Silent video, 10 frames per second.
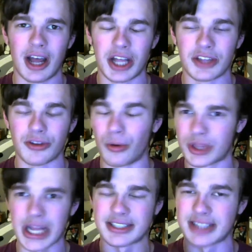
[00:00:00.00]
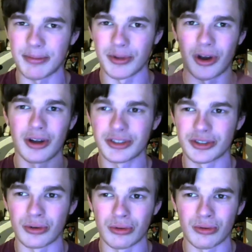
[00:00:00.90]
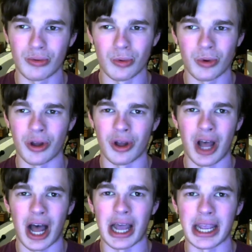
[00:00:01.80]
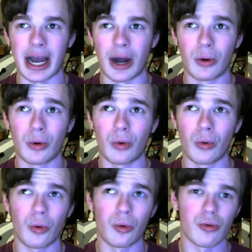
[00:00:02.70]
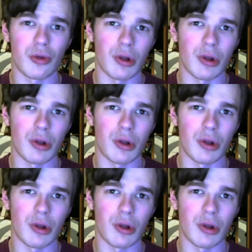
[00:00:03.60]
So that's them gone. So I like how